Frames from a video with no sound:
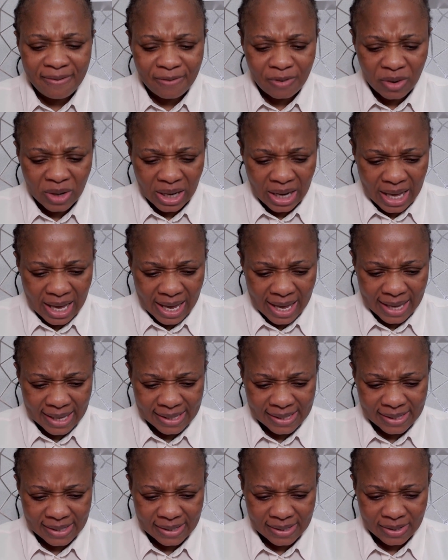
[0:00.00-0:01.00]
for
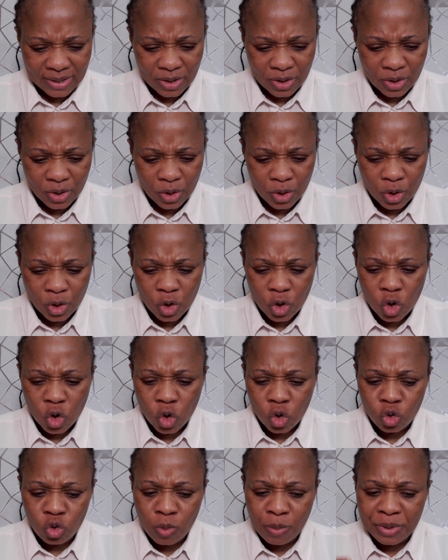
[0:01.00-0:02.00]
less,
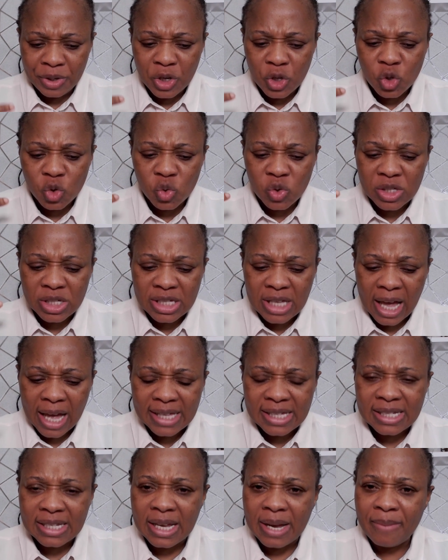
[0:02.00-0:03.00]
you begin to
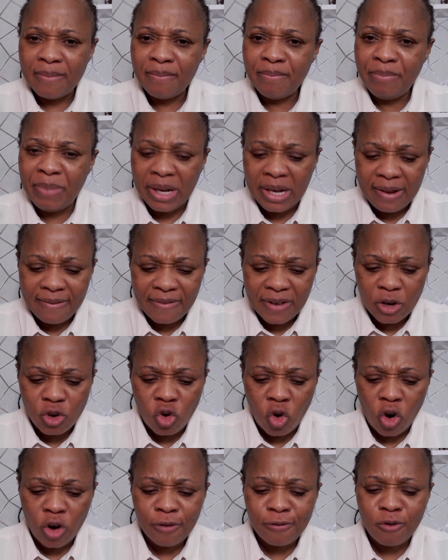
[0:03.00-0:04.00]
start believing
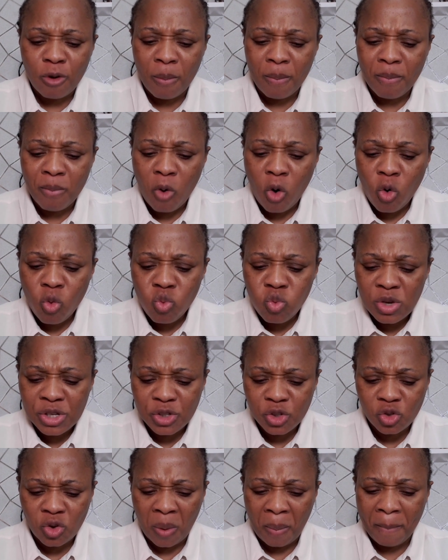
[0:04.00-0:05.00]
God for more
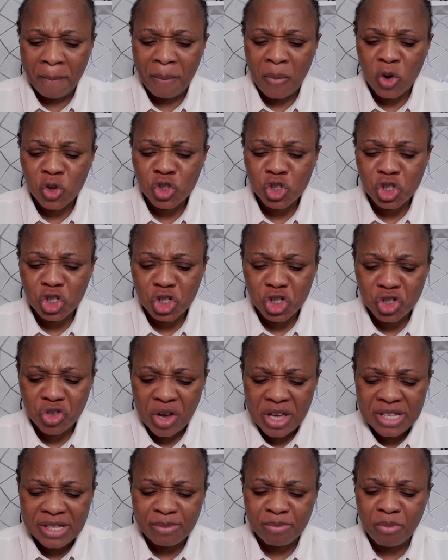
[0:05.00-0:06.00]
wisdom, more
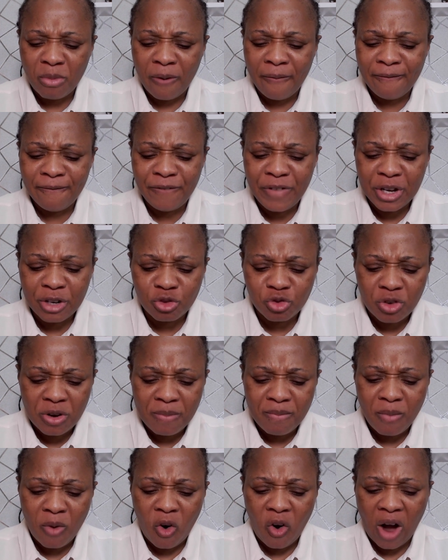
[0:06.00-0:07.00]
strength, more victory,
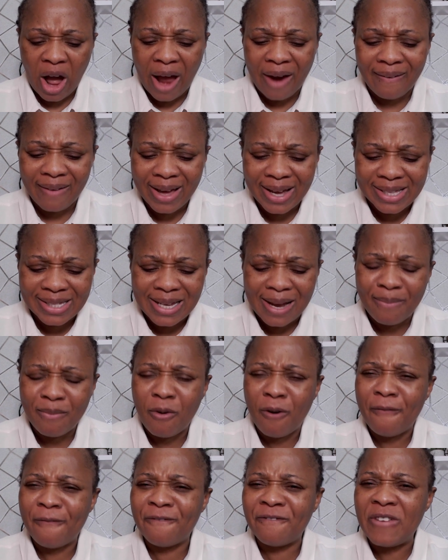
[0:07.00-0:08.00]
more character,
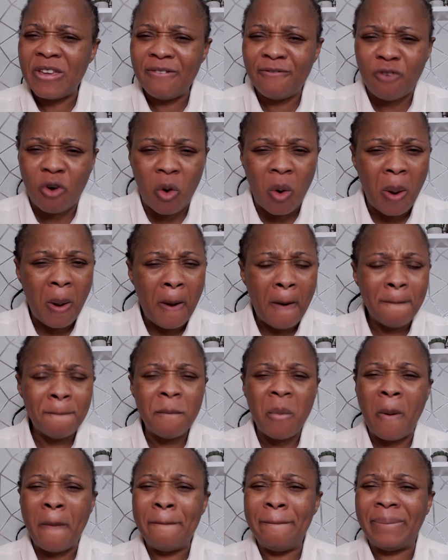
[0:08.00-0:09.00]
more favor,
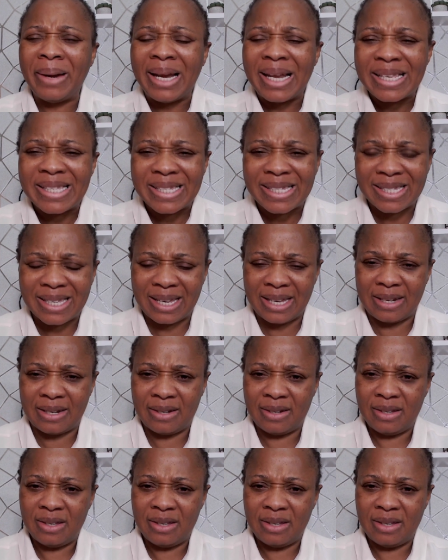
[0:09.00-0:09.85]
more blessing.